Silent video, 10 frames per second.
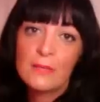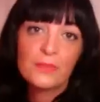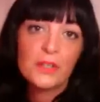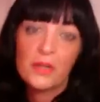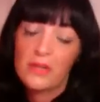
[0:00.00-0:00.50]

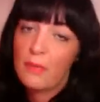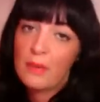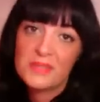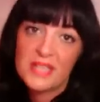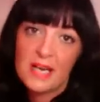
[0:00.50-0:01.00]
look on their
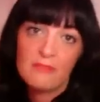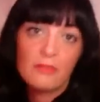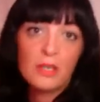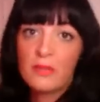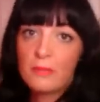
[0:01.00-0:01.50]
website,
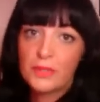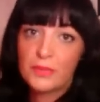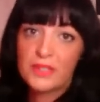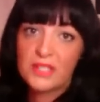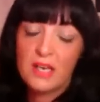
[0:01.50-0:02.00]
follow them on
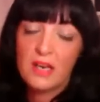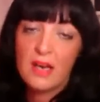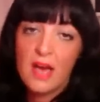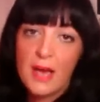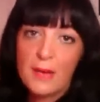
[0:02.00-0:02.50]
Twitter,